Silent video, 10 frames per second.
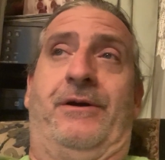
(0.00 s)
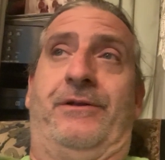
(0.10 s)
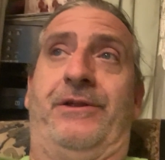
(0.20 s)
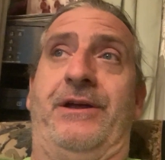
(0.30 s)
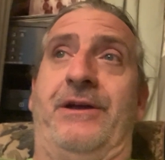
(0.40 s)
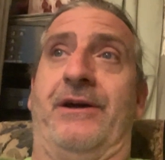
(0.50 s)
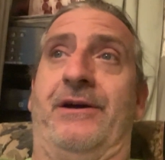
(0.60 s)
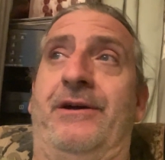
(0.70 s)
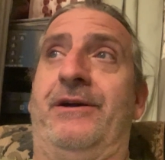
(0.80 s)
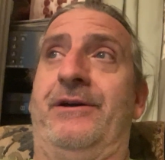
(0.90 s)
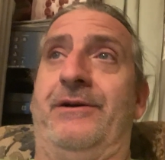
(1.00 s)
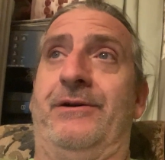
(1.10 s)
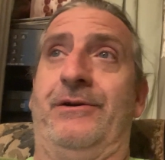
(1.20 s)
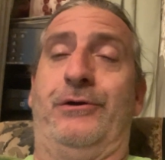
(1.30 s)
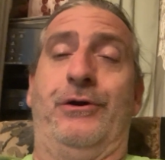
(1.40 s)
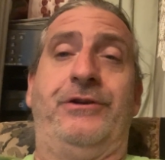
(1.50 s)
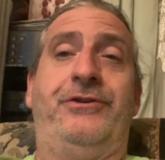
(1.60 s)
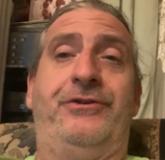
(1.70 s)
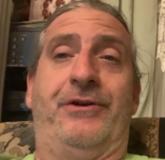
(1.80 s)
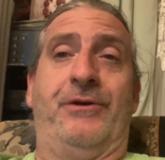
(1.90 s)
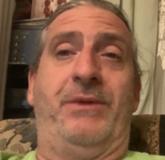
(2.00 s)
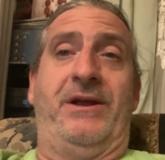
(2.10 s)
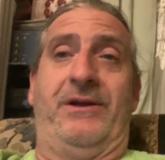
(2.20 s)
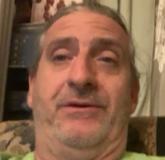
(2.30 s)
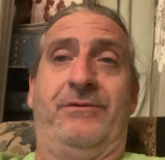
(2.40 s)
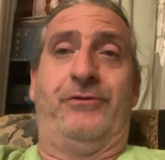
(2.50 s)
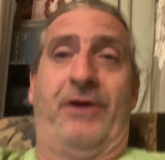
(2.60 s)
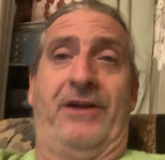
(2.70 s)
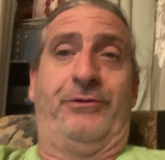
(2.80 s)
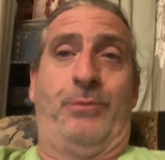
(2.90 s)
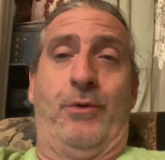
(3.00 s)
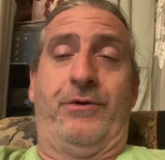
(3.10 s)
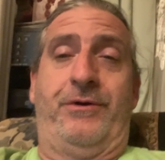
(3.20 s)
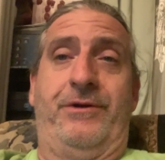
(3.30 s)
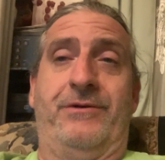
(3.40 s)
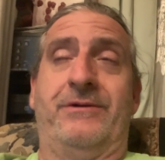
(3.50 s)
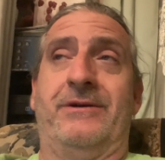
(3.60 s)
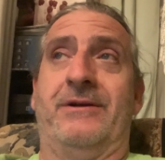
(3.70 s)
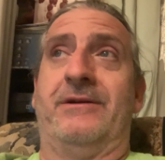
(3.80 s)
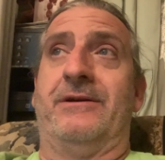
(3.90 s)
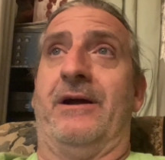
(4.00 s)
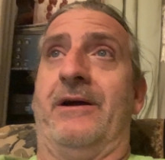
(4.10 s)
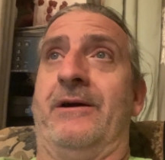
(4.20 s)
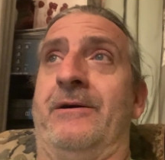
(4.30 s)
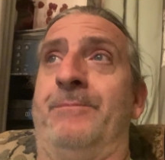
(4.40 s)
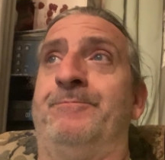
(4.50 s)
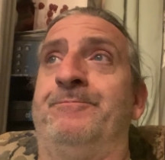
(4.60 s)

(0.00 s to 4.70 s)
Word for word: the uh, goods that are being transported. Um,